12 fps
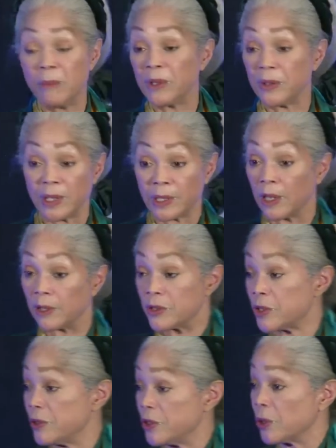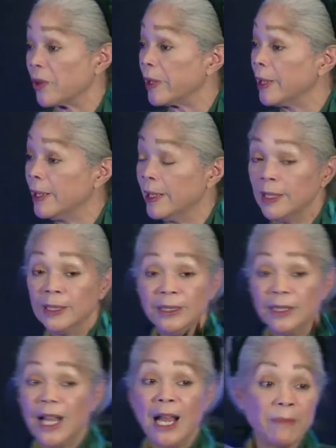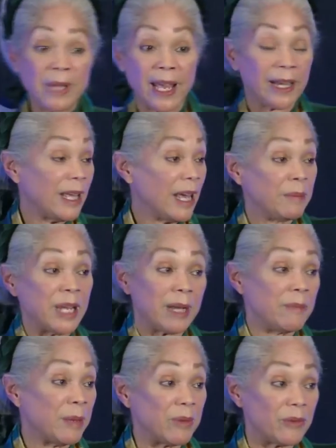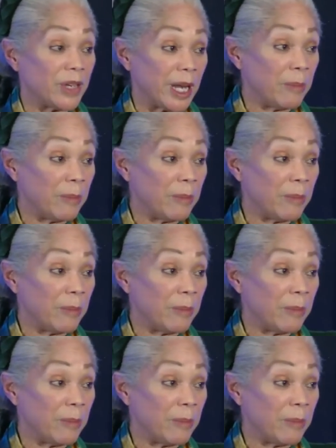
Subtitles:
million too short. I'm not a member of any